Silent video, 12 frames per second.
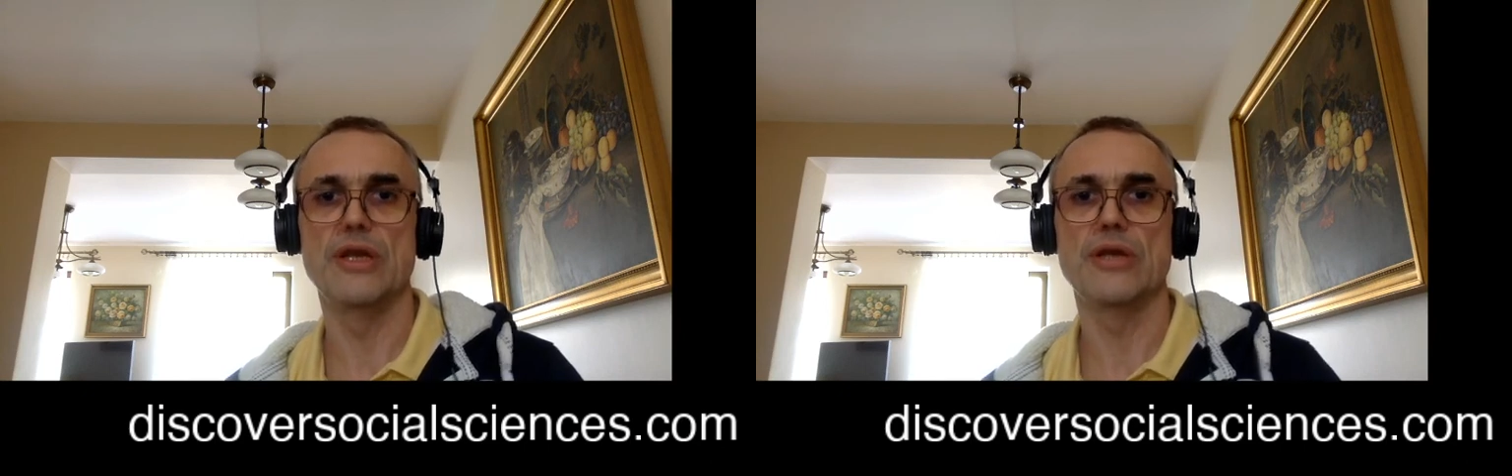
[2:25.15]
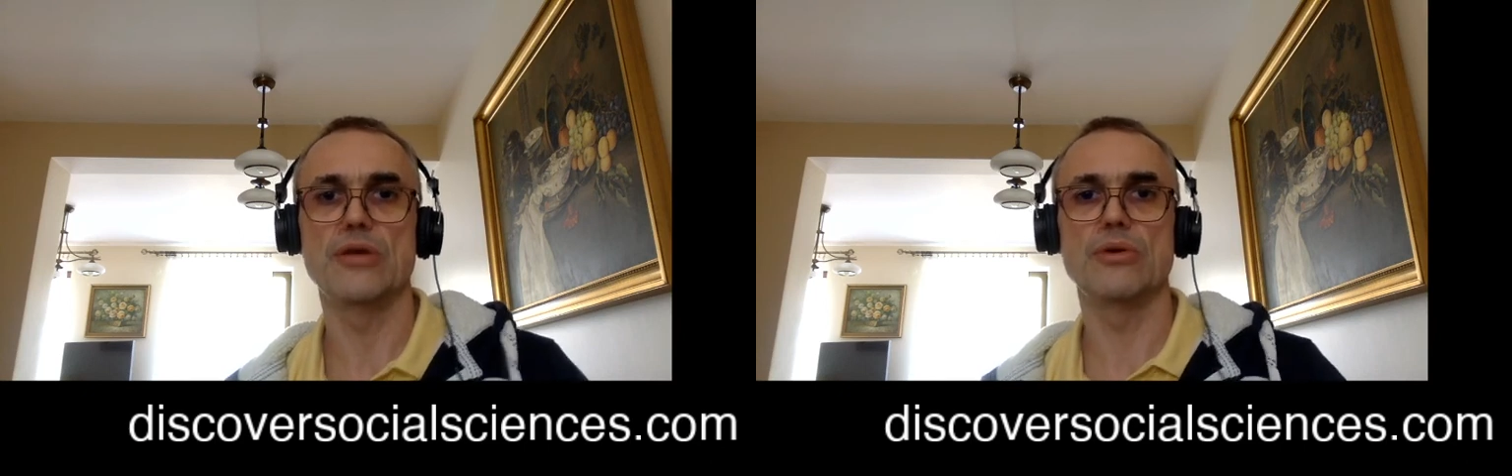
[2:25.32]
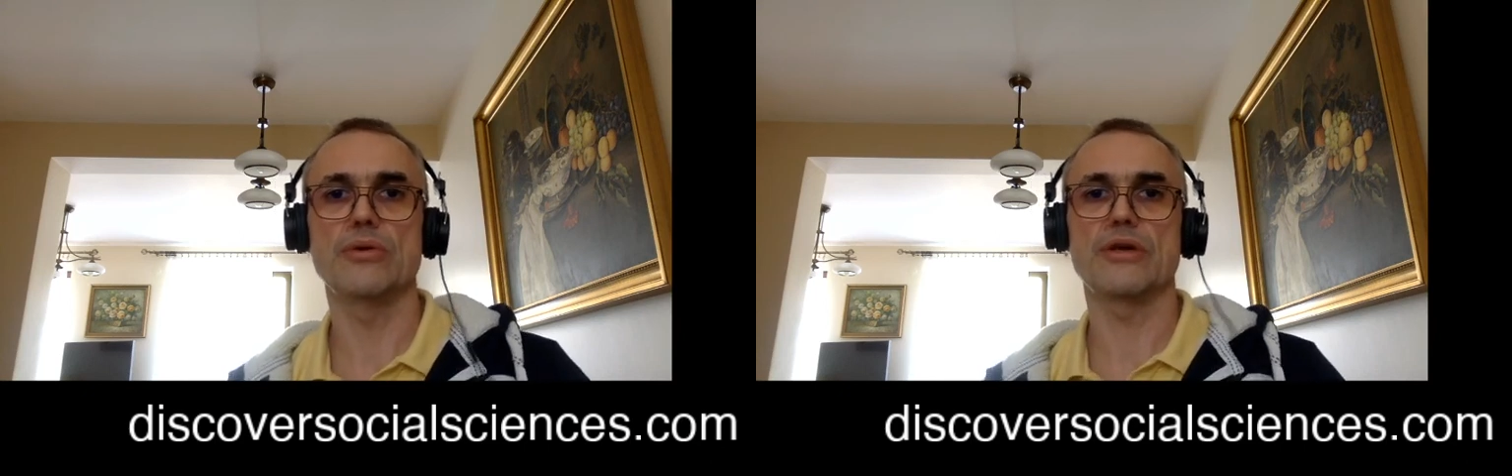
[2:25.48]

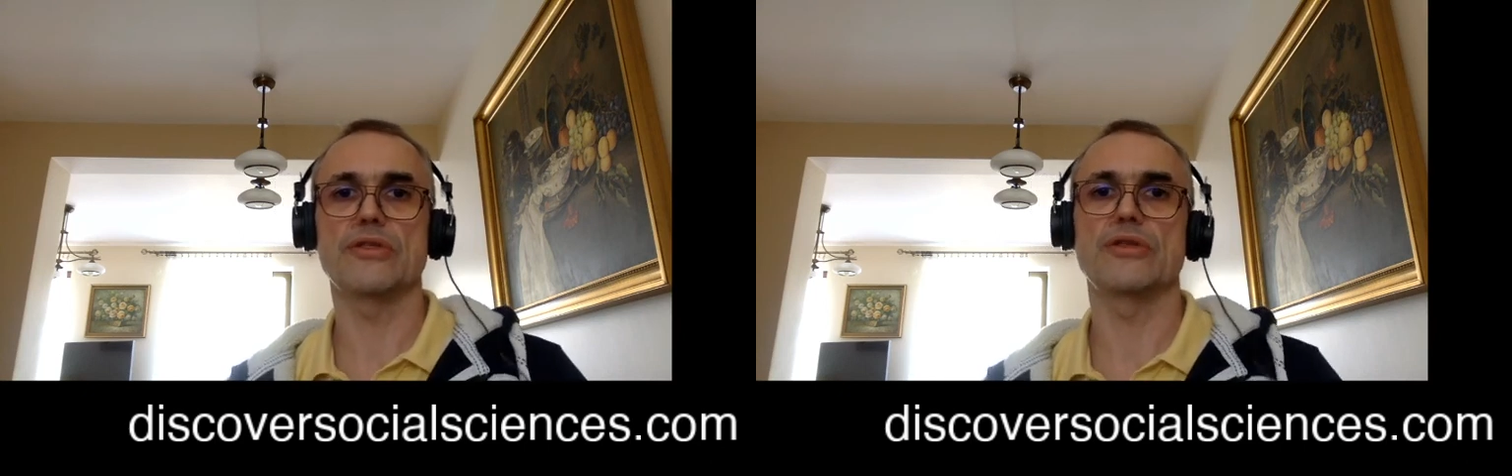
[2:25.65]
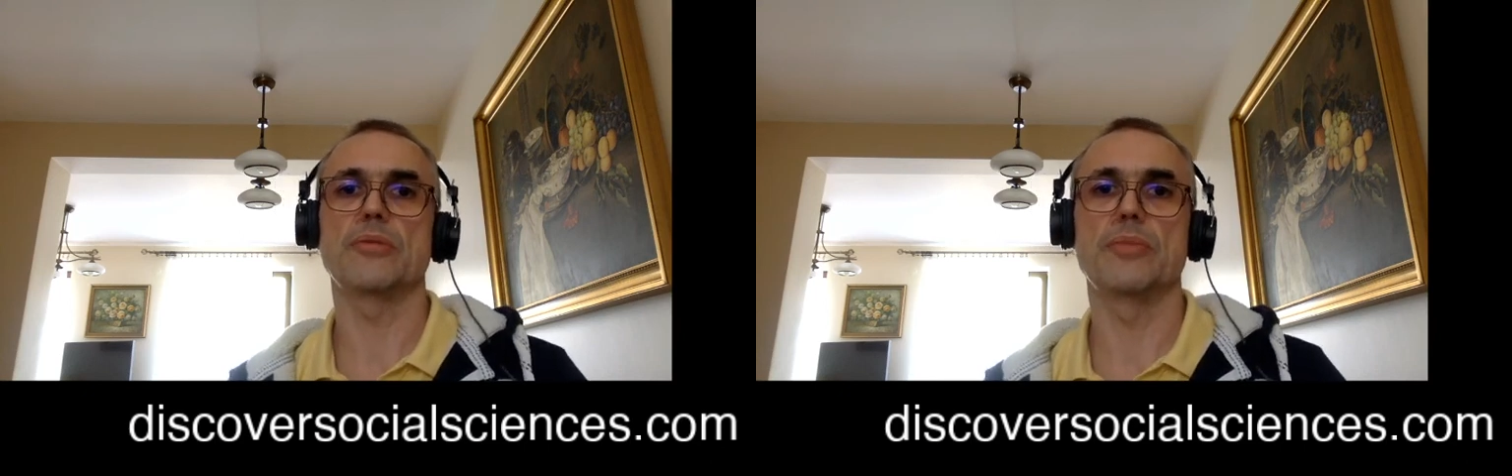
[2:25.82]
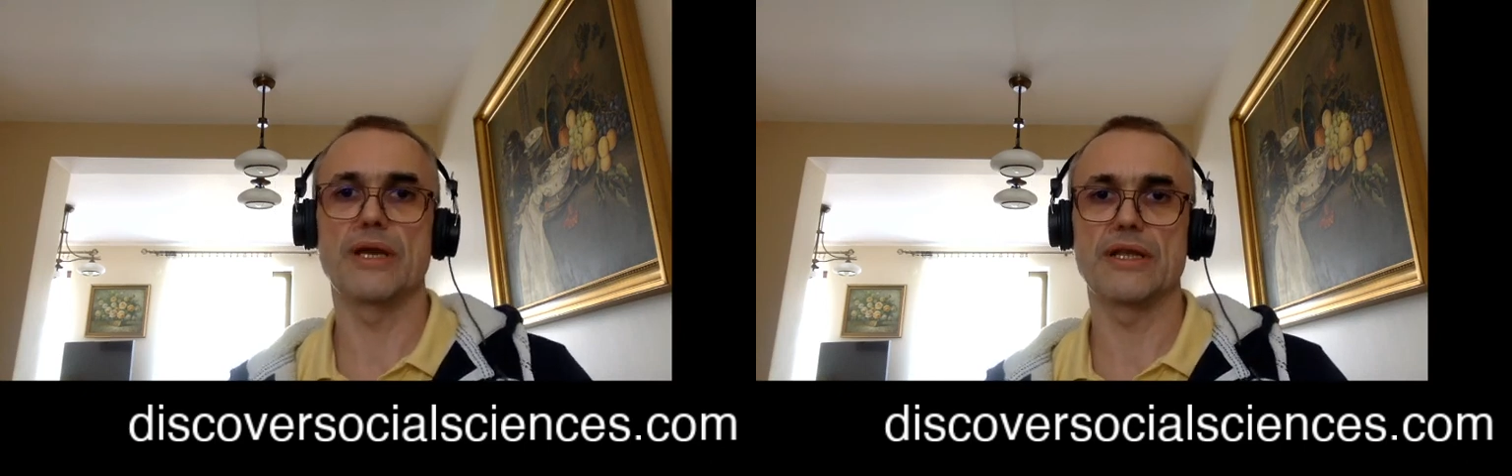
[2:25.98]
You look at
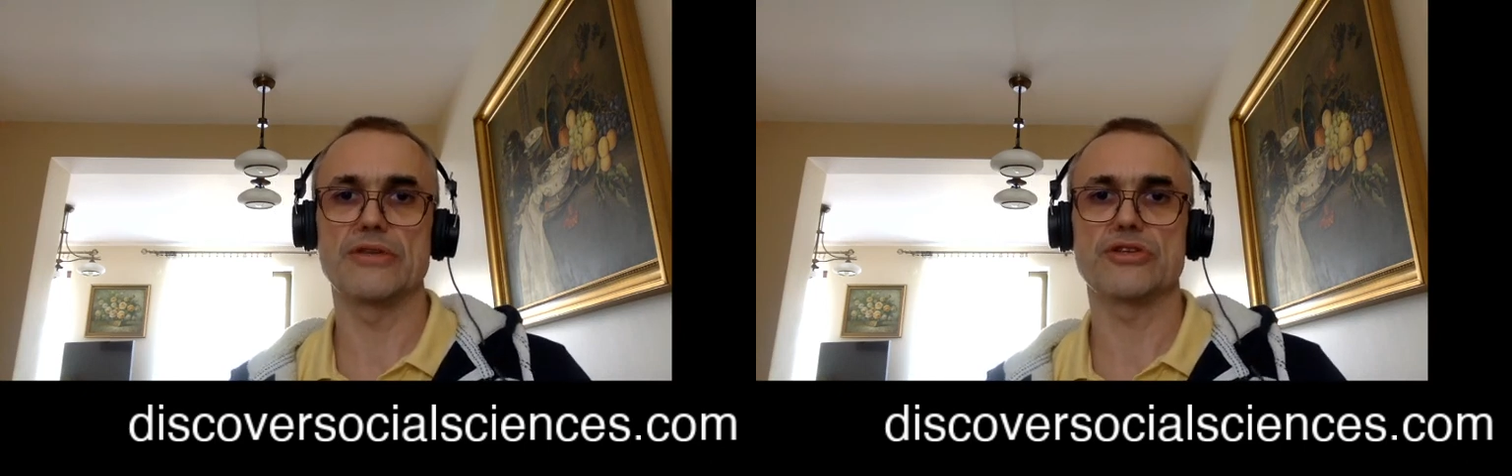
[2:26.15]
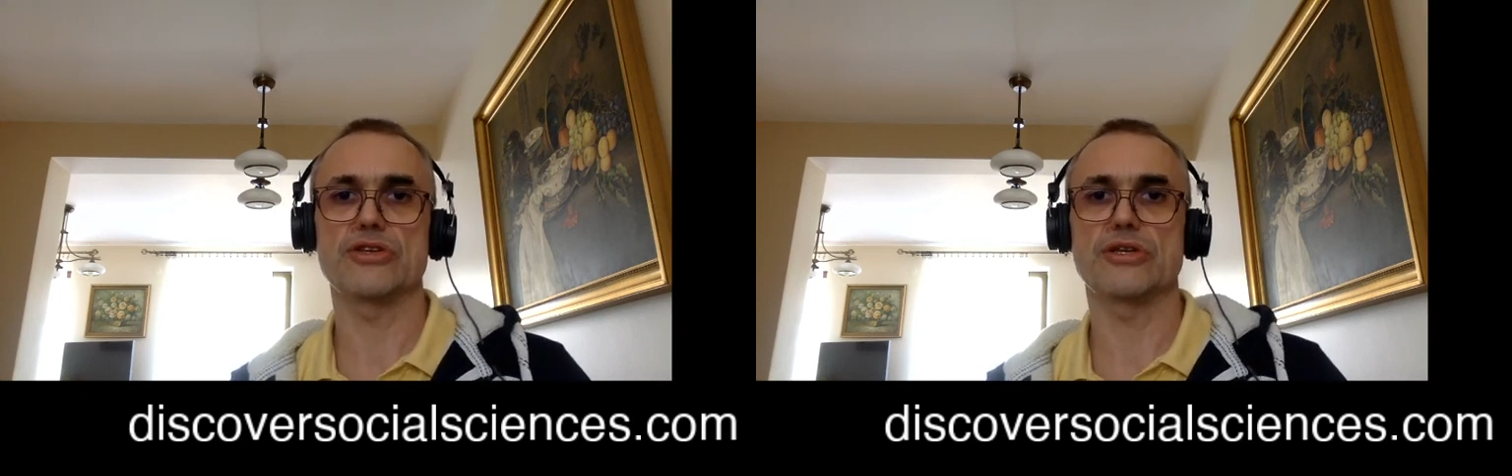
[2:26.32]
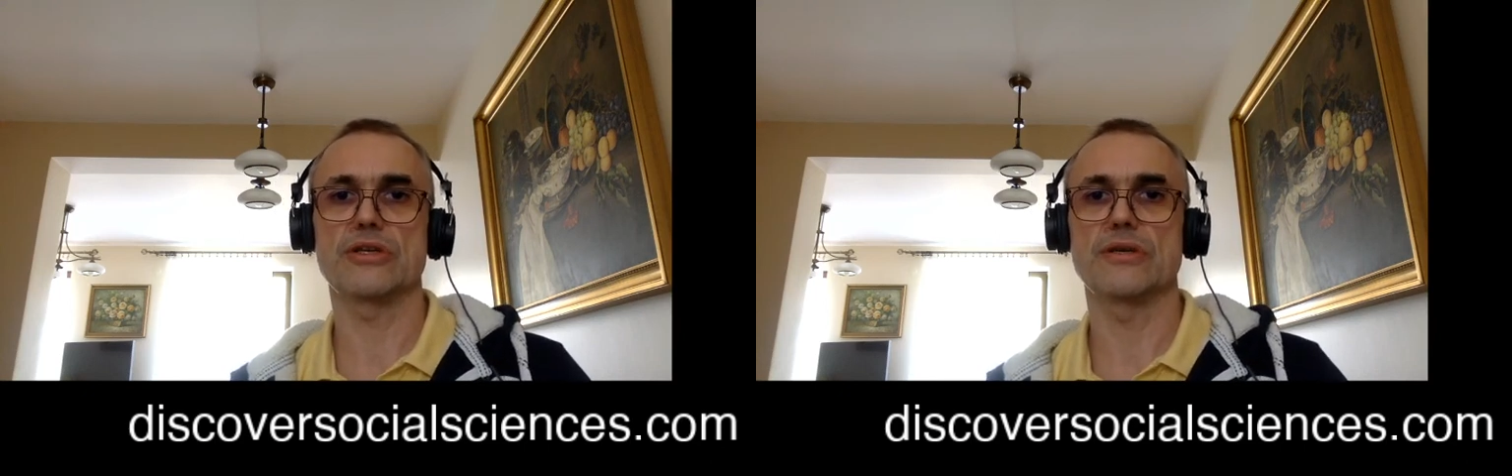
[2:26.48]
their balance
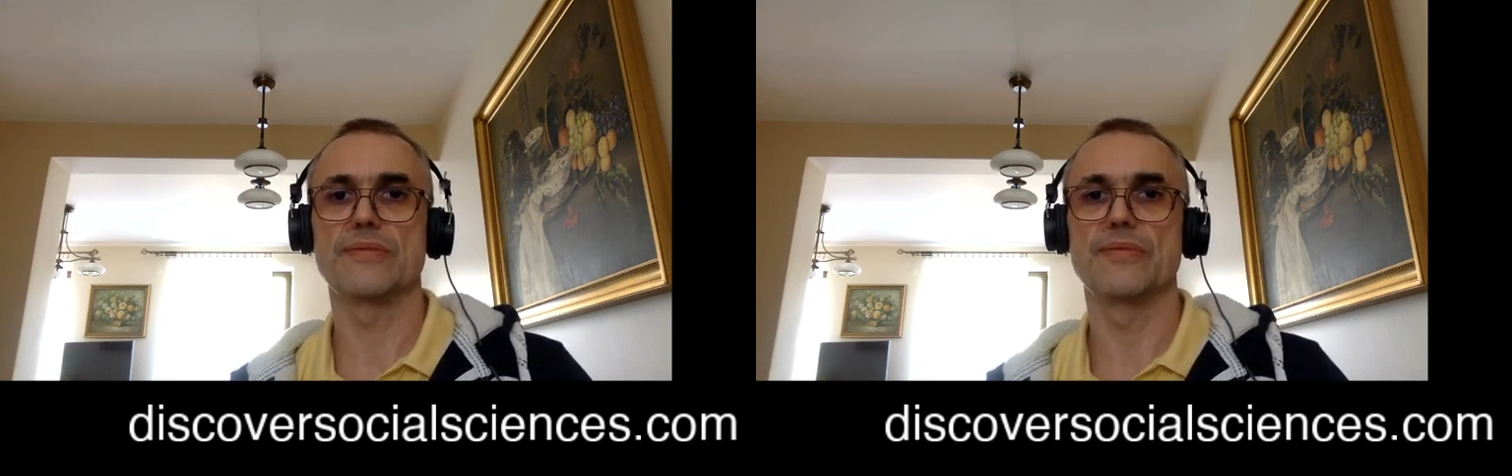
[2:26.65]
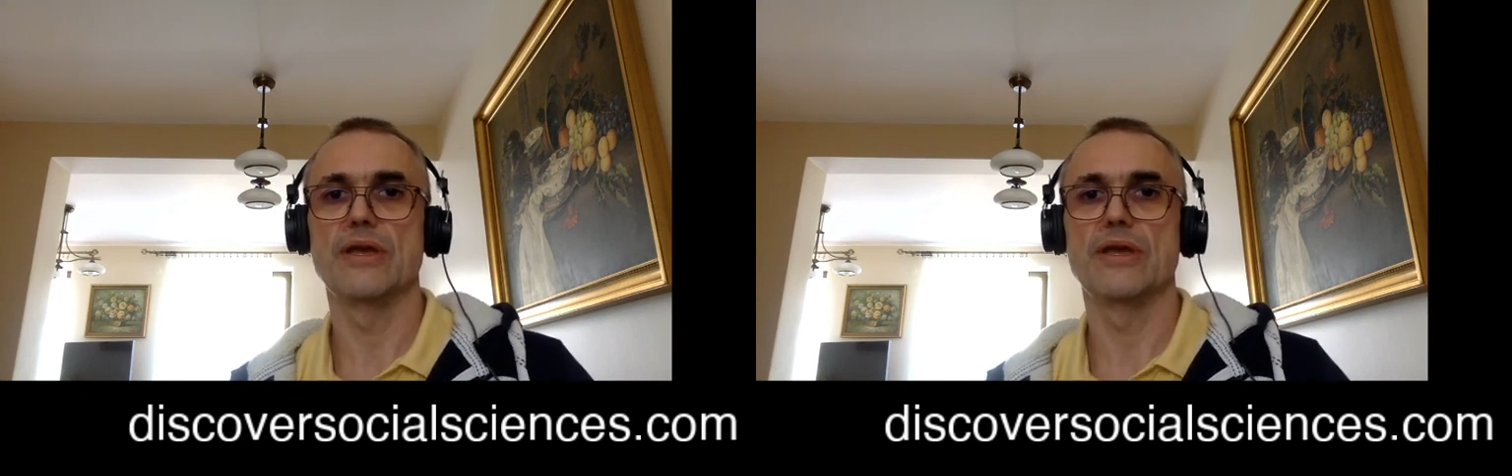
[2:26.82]
sheet.